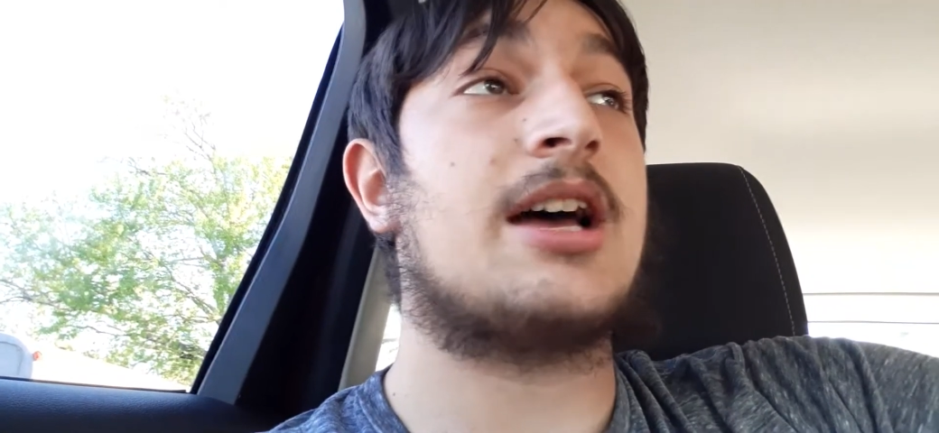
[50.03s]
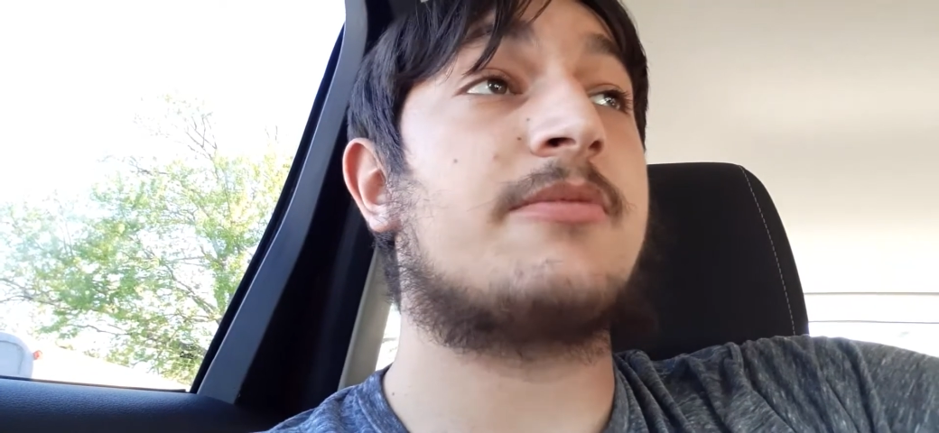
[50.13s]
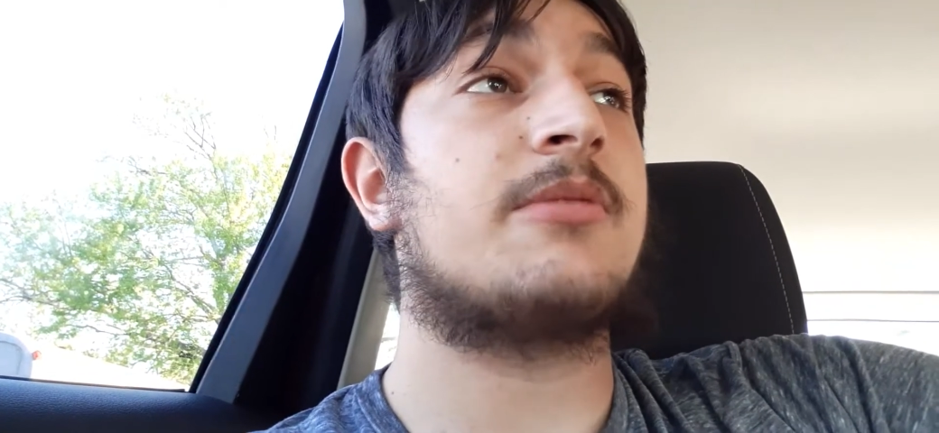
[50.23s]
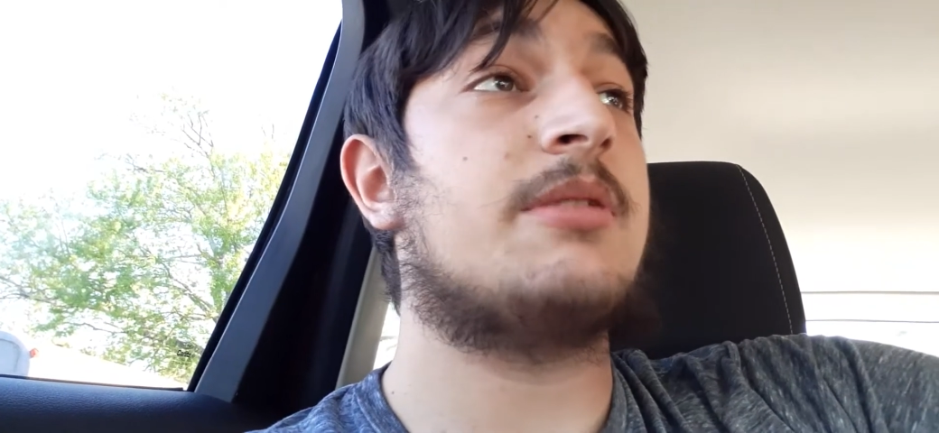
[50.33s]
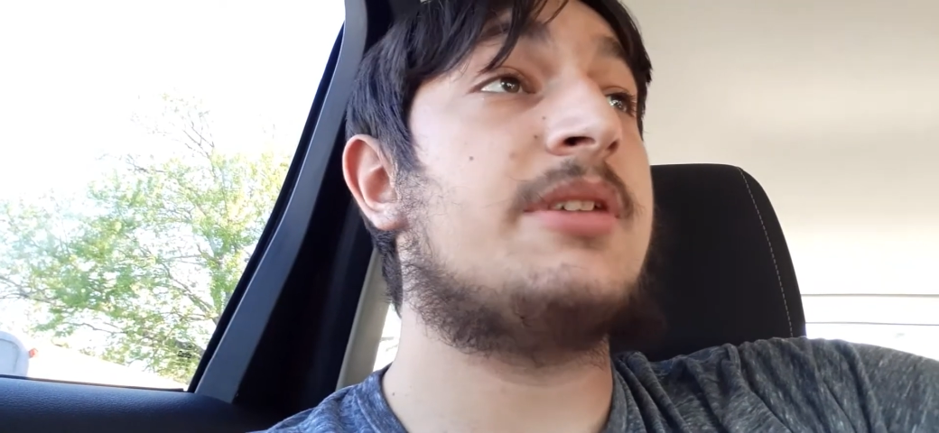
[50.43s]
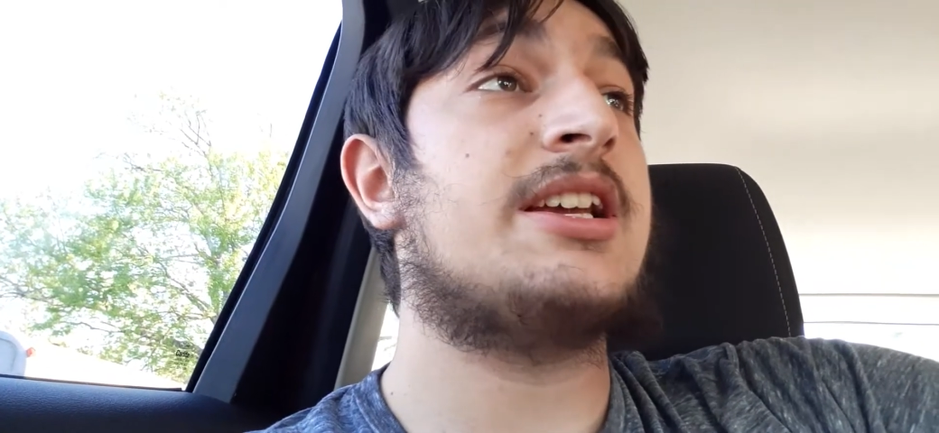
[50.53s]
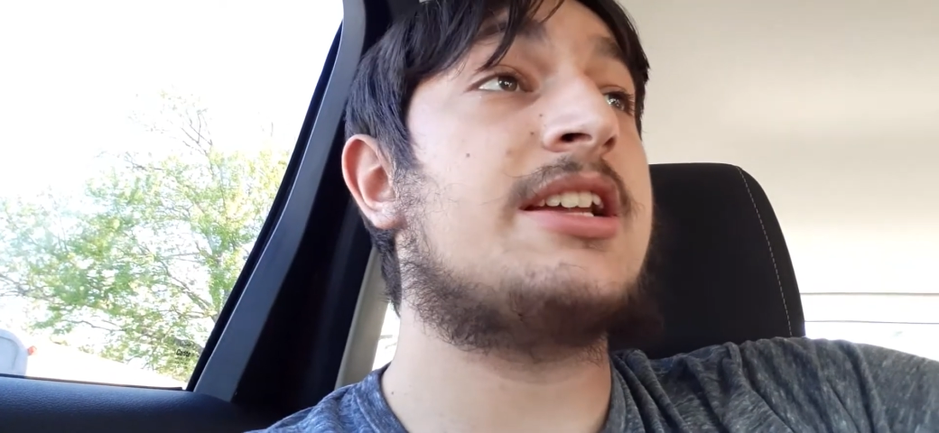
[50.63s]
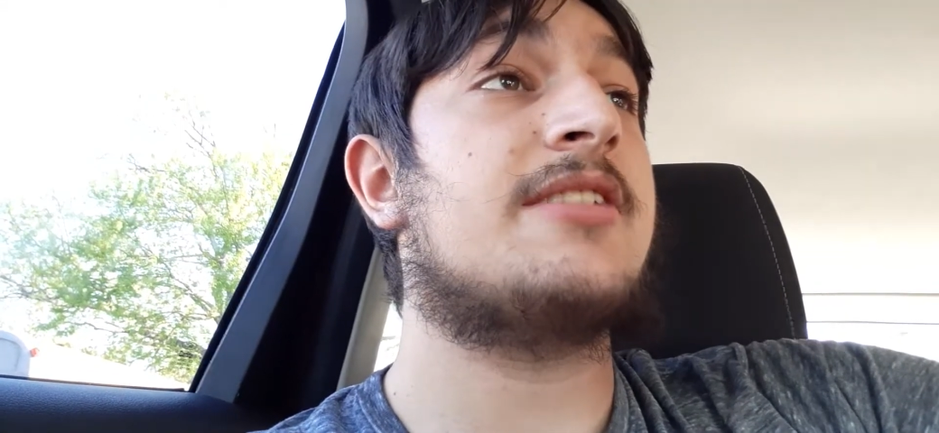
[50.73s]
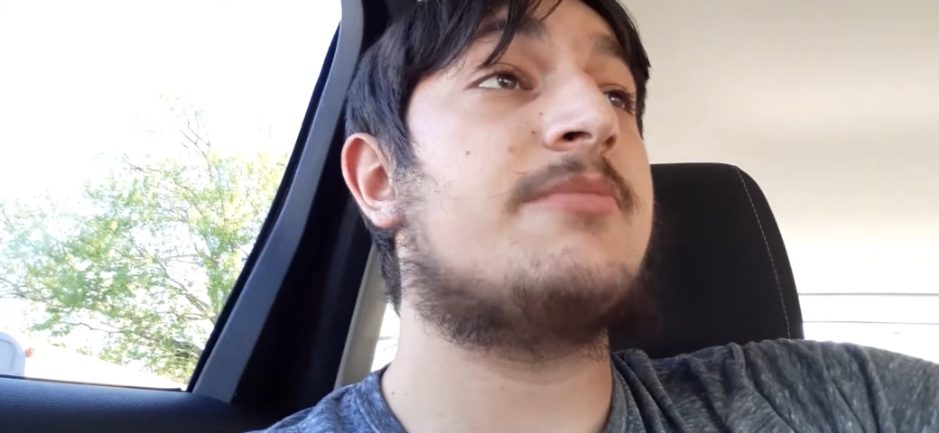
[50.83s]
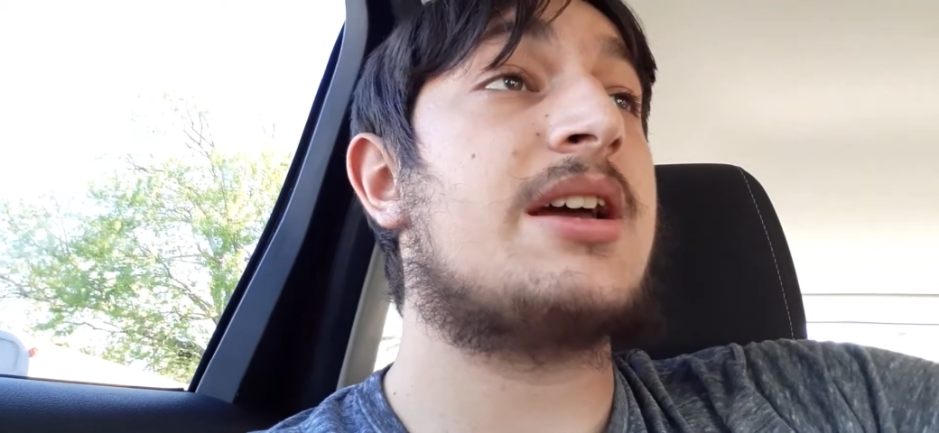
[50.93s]
from the beginning
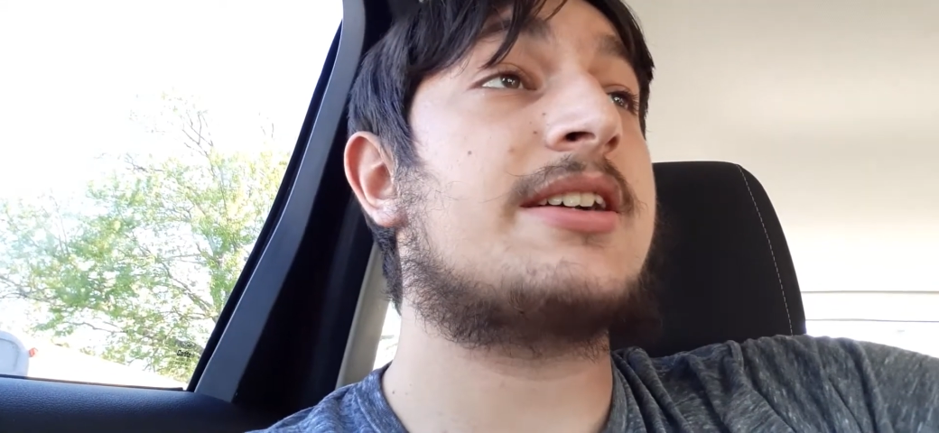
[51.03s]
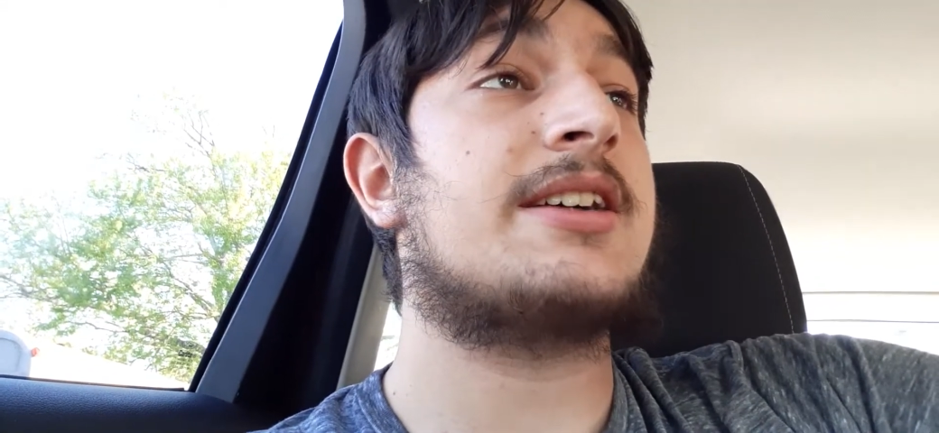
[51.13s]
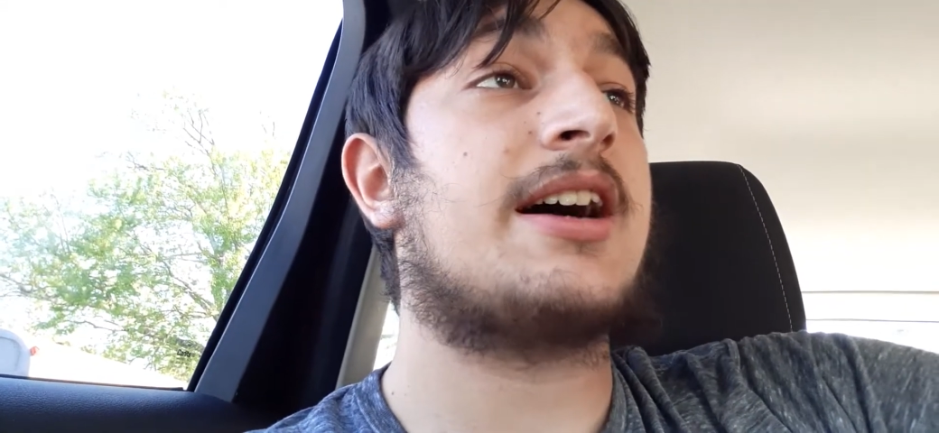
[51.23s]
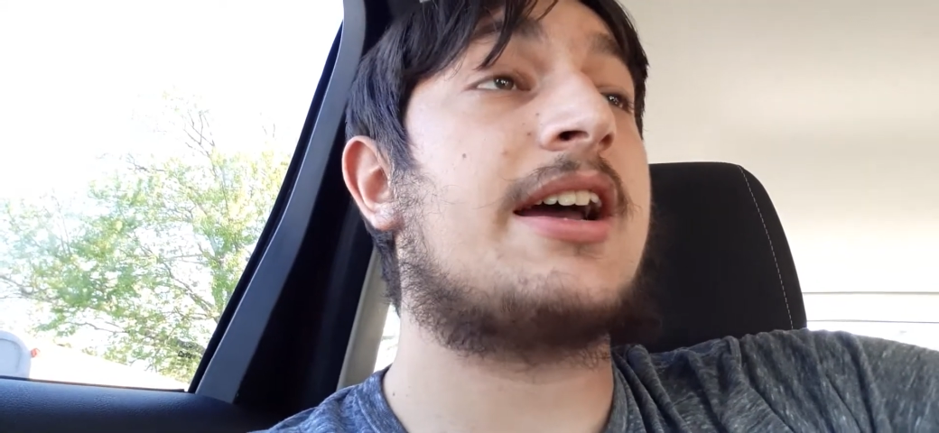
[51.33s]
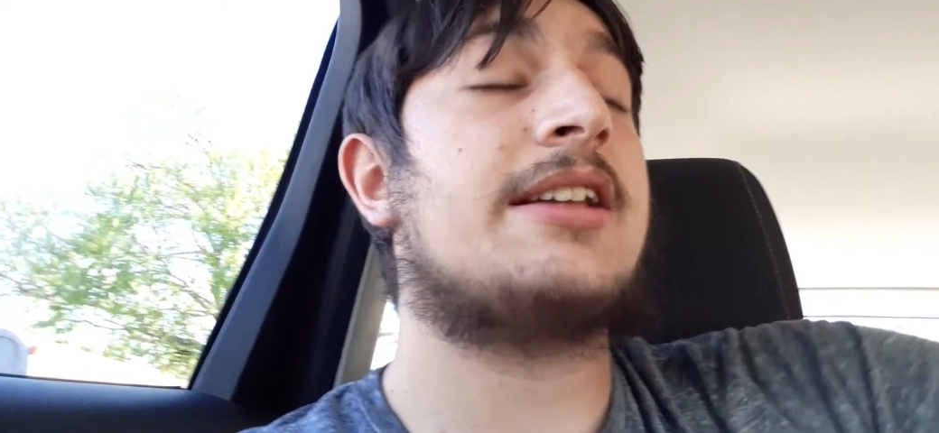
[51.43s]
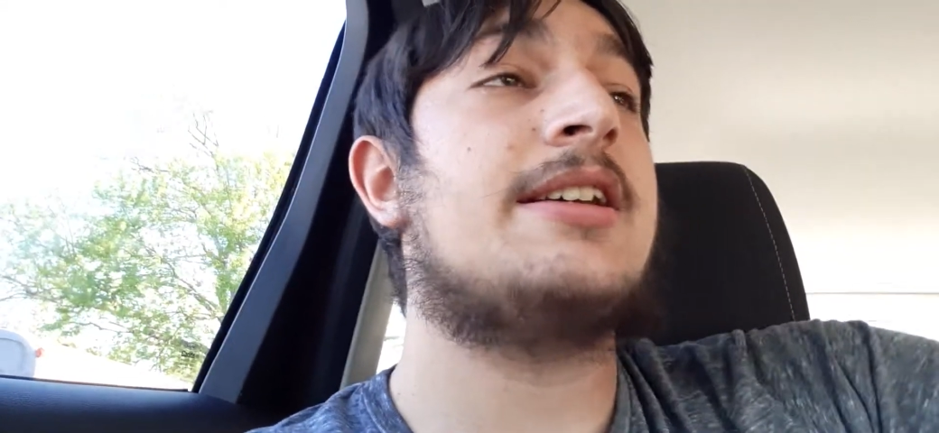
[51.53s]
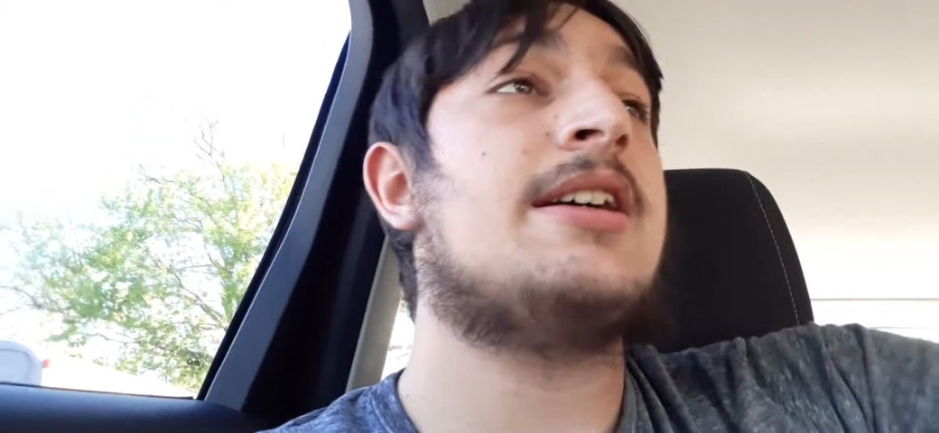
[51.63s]
of mankind